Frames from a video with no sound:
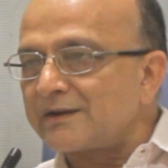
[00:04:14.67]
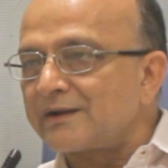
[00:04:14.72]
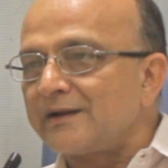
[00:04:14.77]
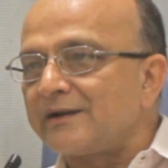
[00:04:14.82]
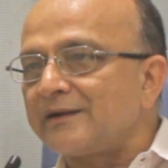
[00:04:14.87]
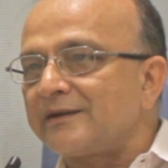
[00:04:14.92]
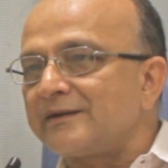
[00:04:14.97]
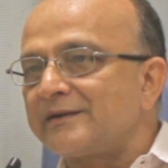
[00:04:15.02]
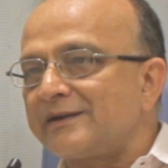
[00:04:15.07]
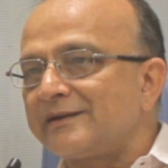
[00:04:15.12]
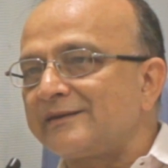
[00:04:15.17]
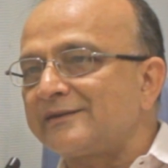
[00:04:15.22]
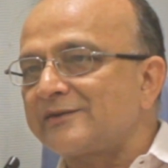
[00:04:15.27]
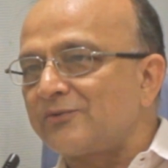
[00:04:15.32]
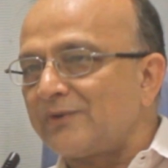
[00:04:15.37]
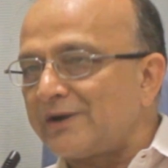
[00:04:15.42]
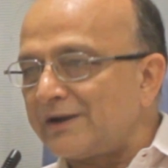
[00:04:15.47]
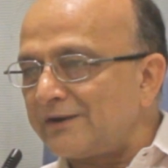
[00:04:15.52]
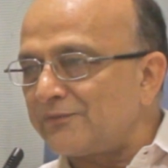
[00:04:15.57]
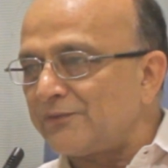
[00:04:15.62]
is
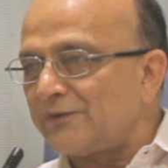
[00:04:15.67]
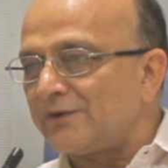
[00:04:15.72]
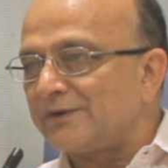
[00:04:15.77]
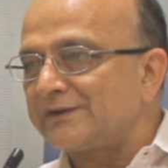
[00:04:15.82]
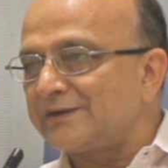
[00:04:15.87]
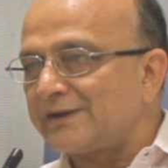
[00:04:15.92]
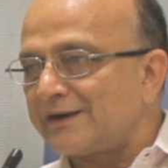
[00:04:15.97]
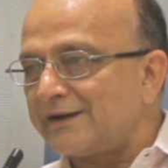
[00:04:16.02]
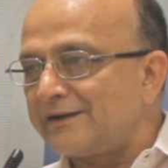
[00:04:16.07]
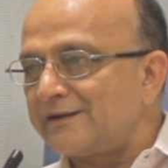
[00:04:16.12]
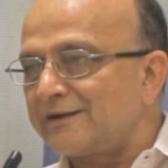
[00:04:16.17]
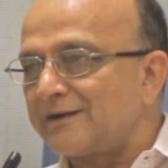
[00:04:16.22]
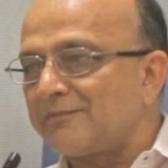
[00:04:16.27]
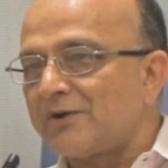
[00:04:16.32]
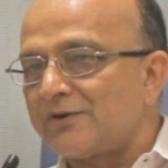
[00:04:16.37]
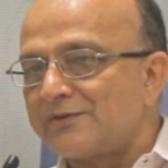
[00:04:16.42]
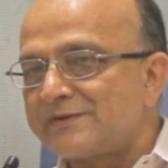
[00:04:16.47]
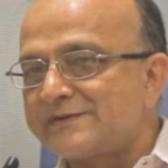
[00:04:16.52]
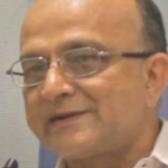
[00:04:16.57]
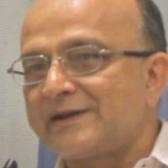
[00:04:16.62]
quite forthright
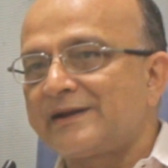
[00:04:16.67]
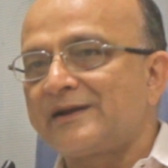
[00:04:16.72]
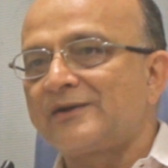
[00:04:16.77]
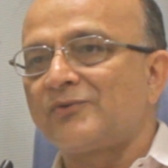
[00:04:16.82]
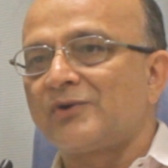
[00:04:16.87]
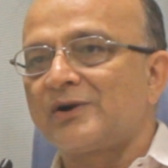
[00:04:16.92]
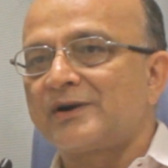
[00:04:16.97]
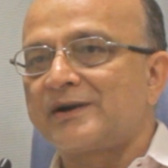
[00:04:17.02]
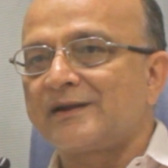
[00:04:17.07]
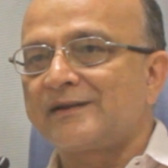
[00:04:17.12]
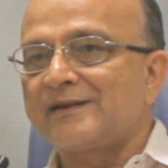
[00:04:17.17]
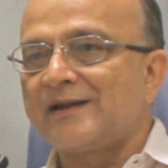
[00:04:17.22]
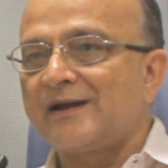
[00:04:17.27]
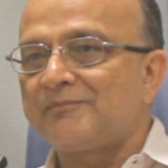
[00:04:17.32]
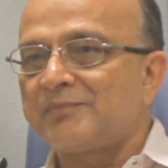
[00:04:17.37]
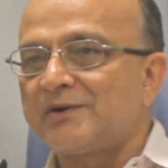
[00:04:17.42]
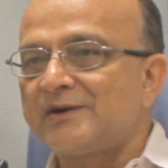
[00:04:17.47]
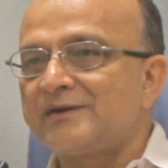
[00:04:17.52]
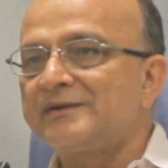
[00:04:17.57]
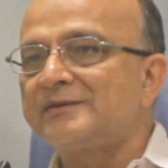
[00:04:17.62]
about saying what has
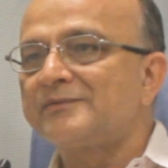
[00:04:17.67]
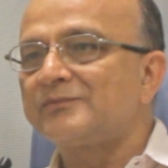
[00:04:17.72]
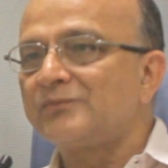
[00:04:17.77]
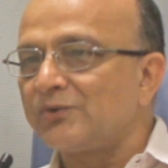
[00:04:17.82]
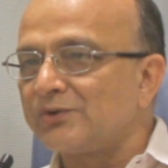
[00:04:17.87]
happened.